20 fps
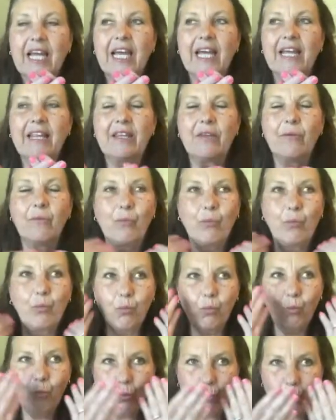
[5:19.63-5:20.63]

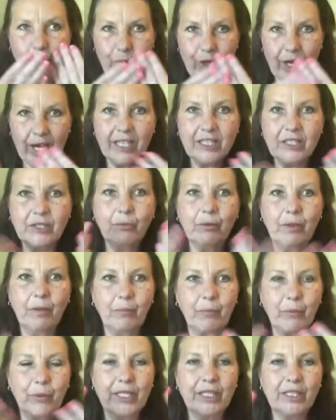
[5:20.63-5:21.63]
And that's
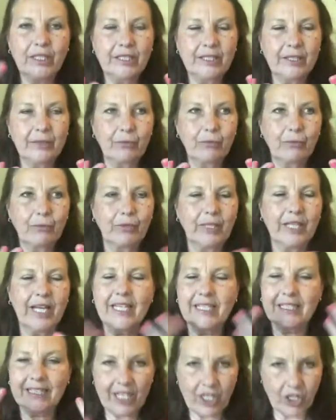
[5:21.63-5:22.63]
what brings
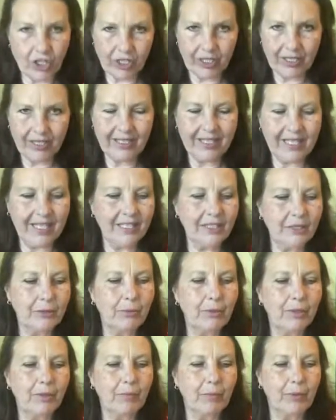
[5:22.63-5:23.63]
relaxation. That's
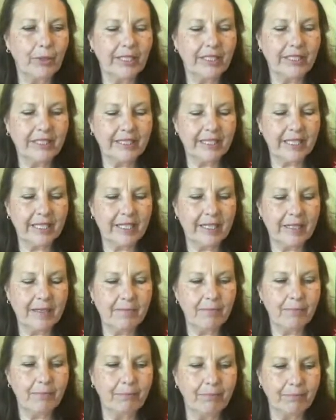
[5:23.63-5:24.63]
what brings
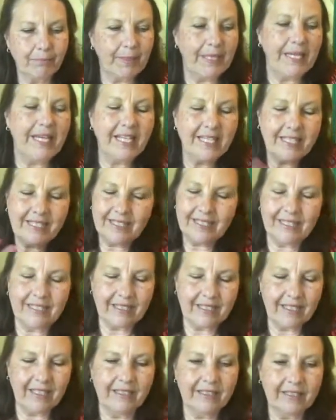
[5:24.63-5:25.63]
peace
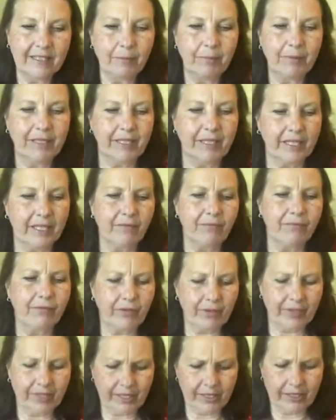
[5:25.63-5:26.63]
and a little bit of
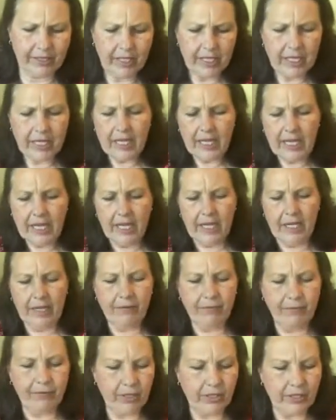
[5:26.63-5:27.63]
comfort there
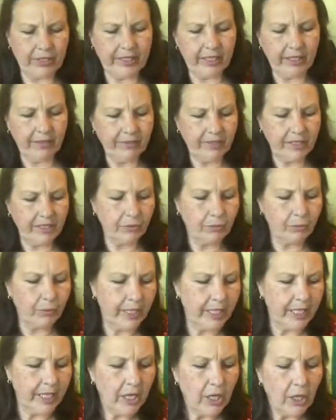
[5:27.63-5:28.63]
for ourselves, is
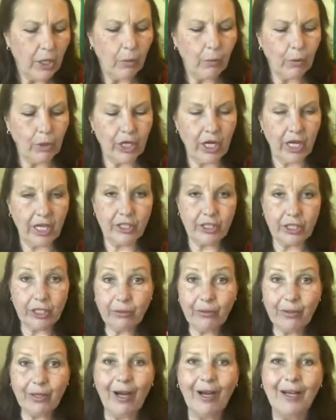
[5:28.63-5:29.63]
when we're not
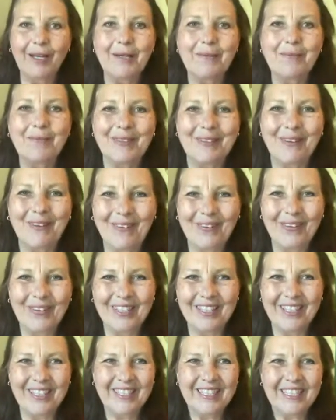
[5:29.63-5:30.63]
too caught up in all
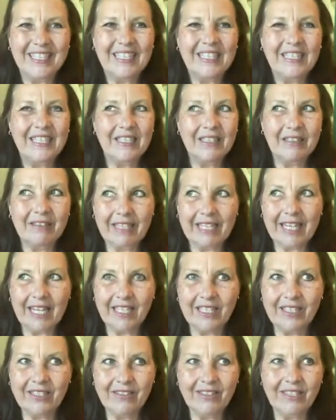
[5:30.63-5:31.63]
the, oh, I got
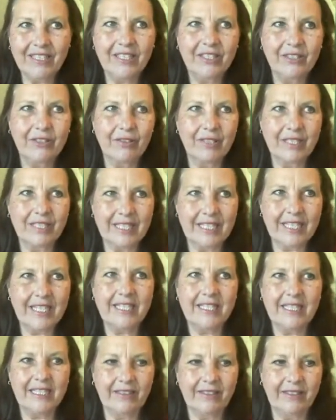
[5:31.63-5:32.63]
to do this, or the
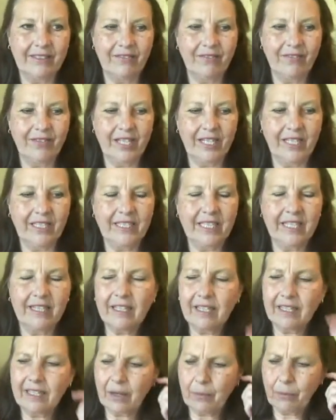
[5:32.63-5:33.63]
details of things. And I
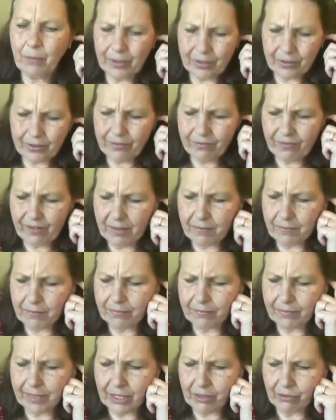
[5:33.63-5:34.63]
thought, I wonder if
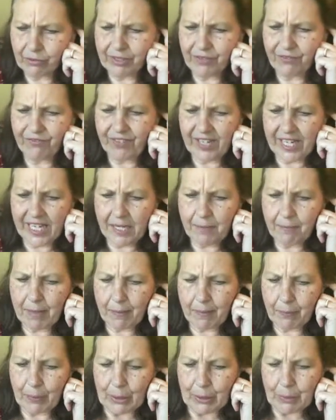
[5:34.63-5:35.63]
I'm, defeating
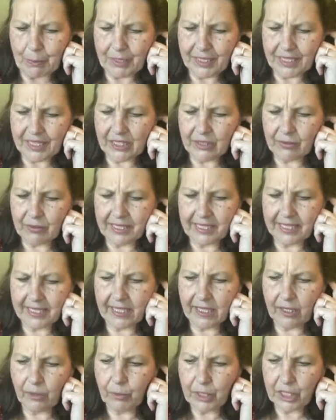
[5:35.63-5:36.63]
my purpose. And so I did
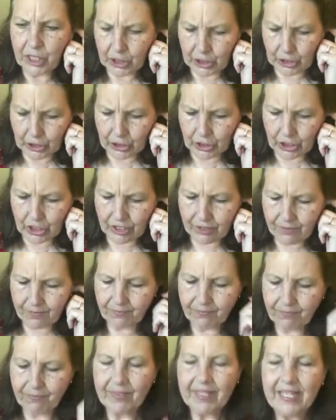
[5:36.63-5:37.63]
a little research,
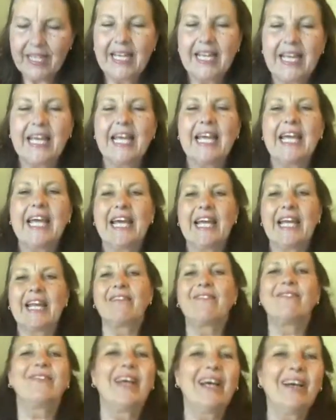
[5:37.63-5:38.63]
and
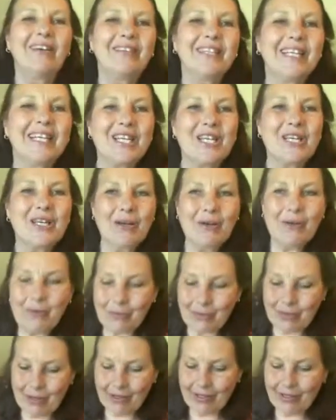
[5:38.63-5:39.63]
I found that
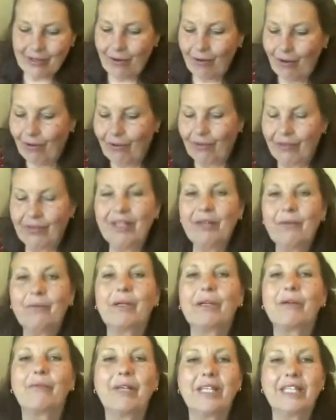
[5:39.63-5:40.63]
no, not at all. That
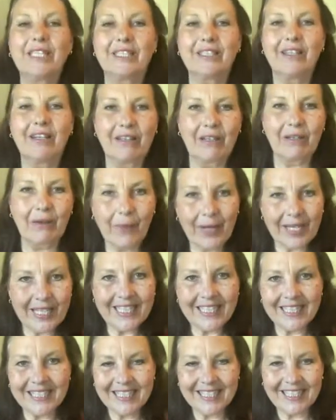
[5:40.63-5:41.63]
when we start going
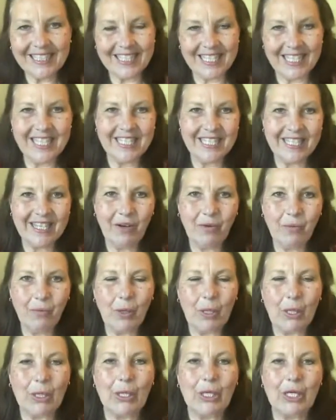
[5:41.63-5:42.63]
into the detail
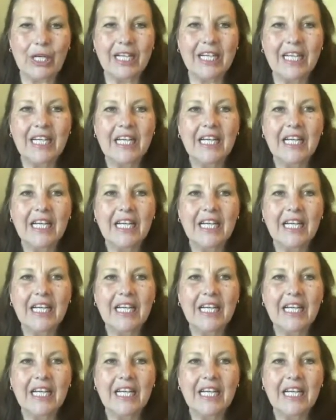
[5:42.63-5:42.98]
work